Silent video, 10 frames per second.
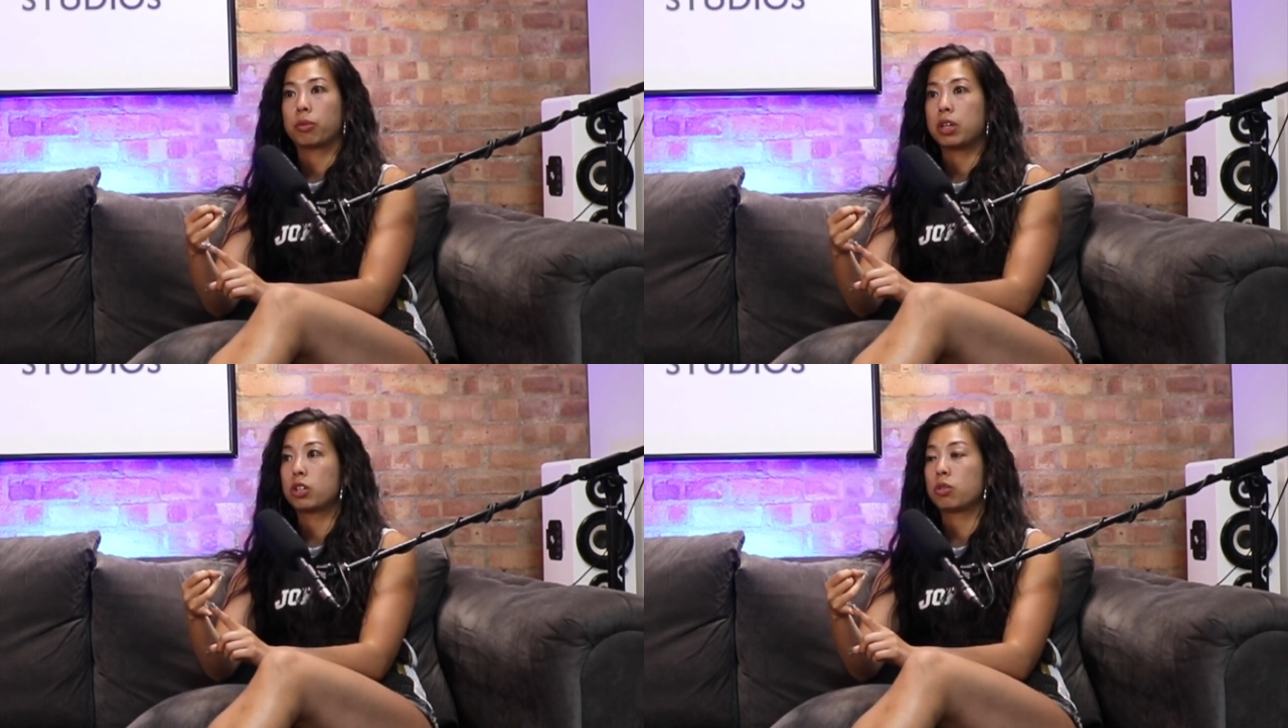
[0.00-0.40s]

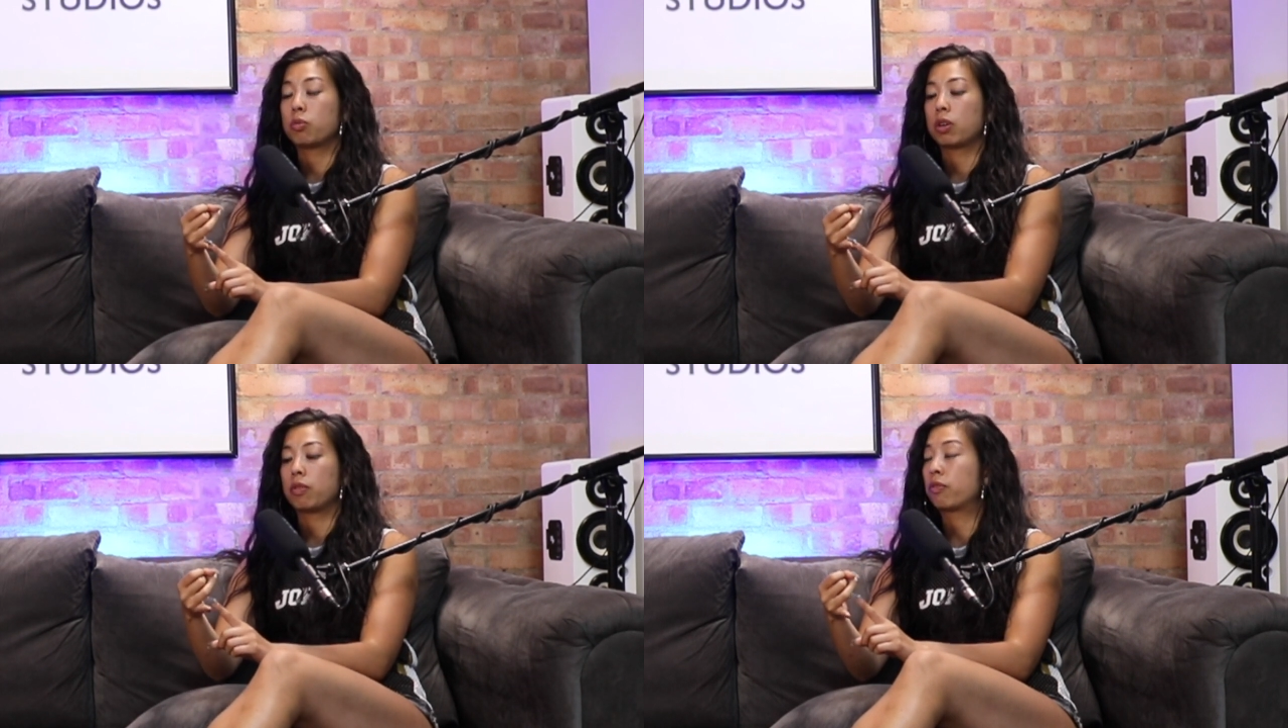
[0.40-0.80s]
you
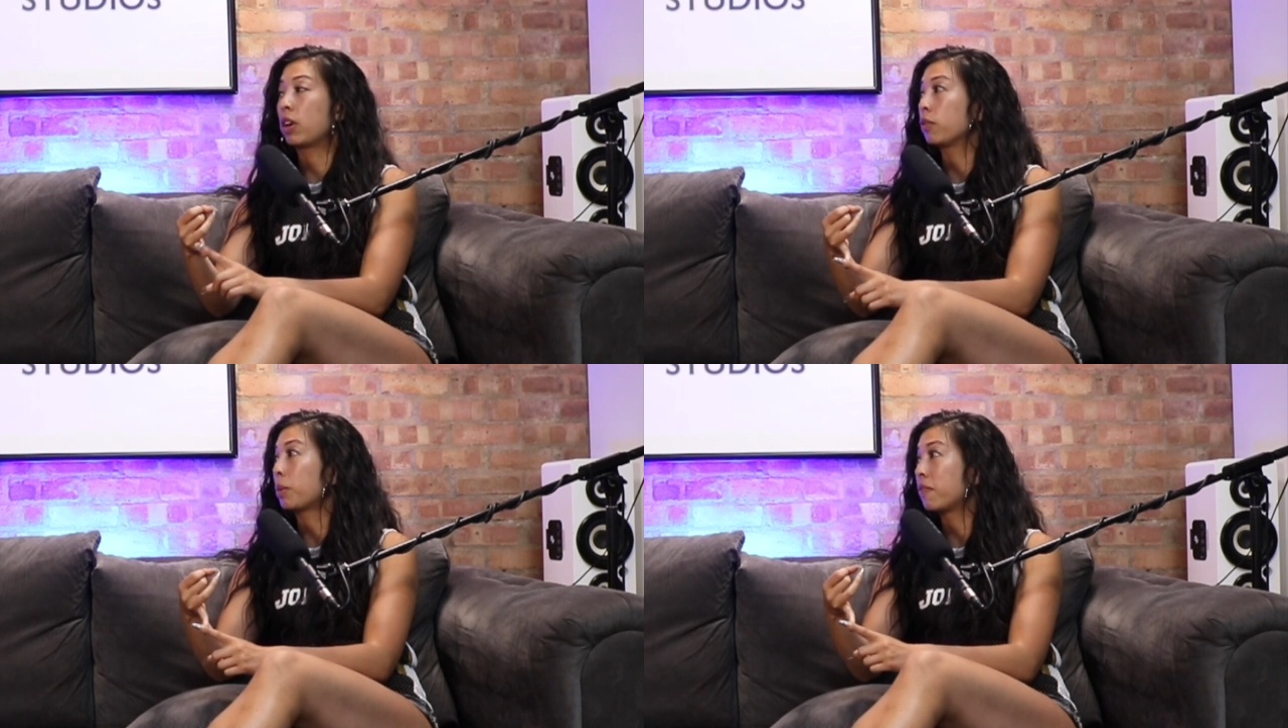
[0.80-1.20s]
want to refrain
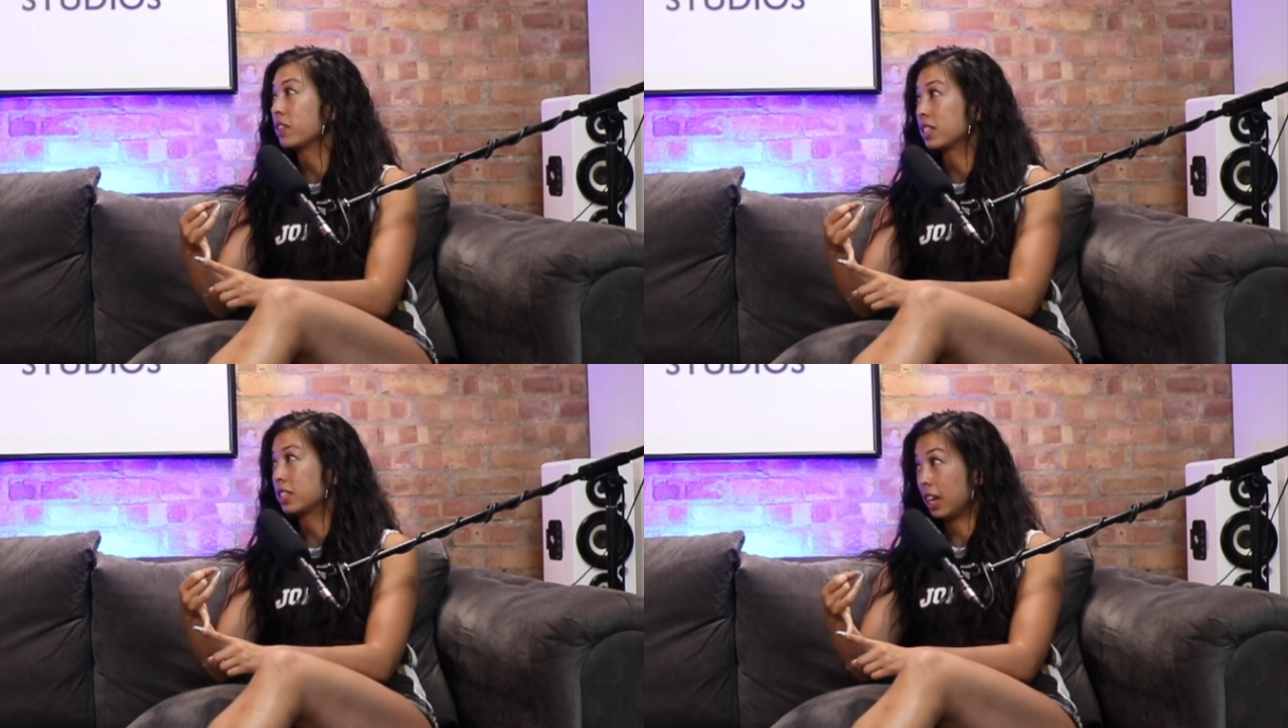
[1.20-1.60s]
from
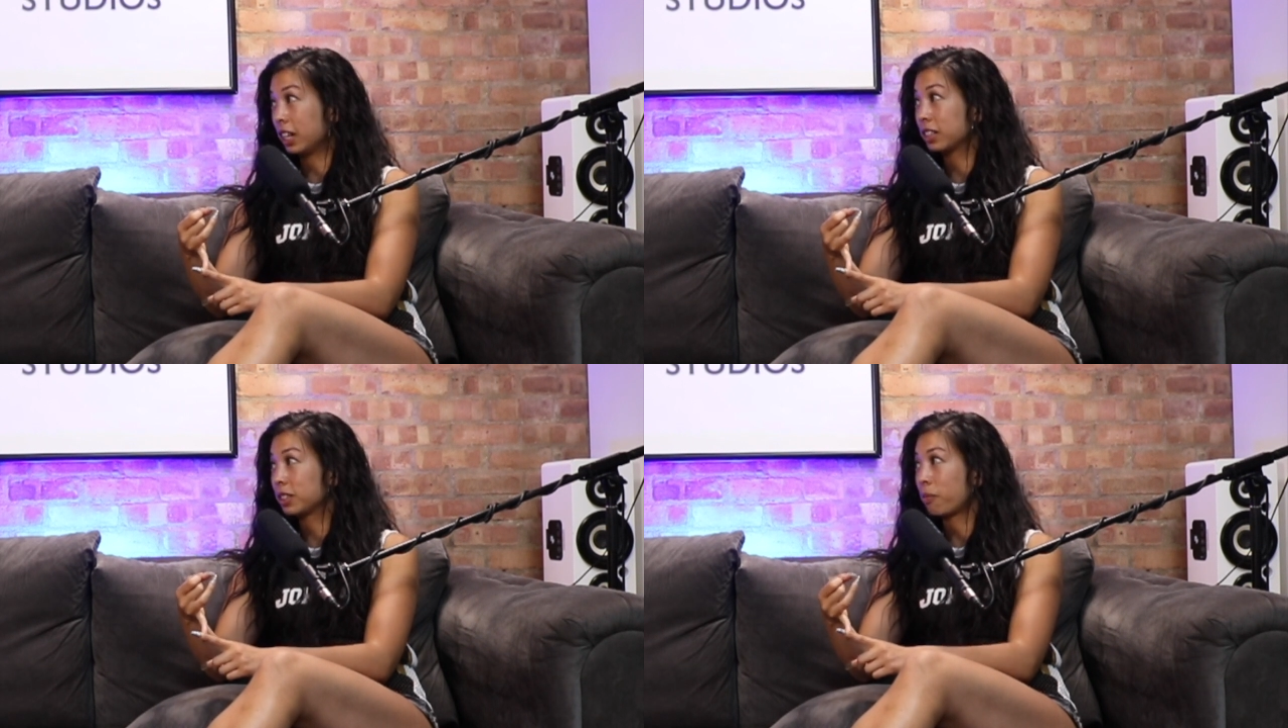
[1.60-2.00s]
having
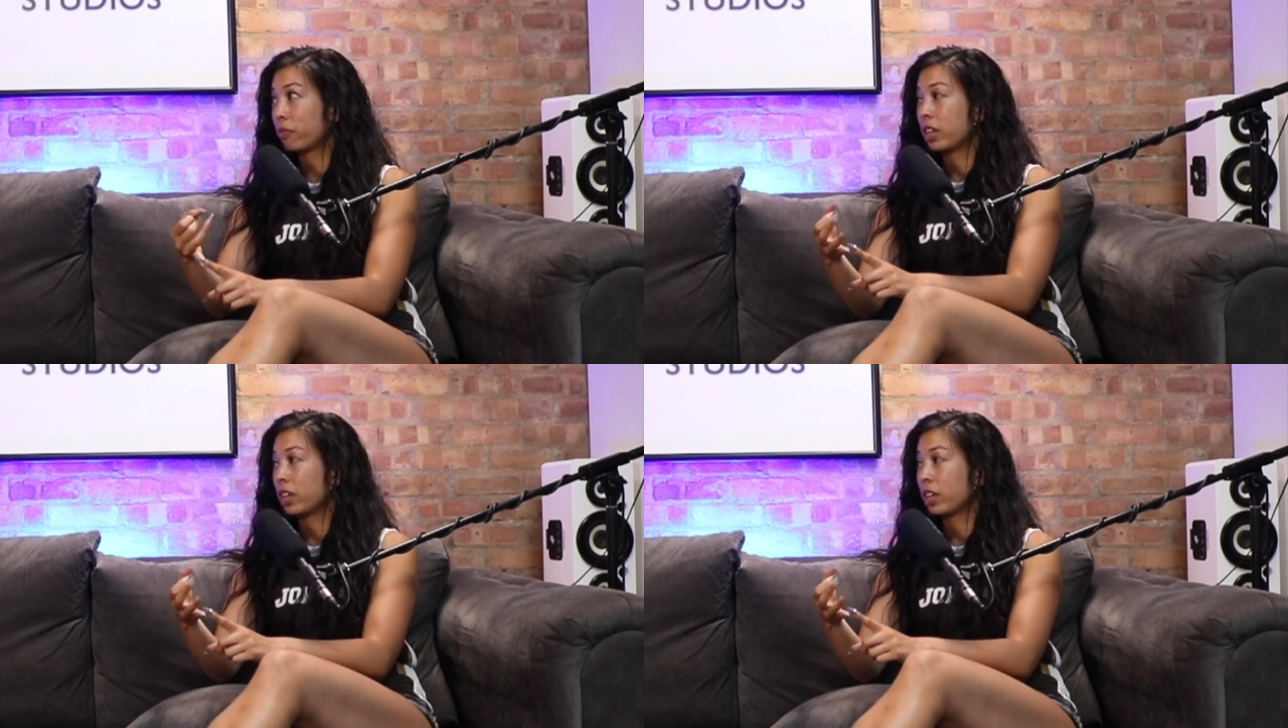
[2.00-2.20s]
sex,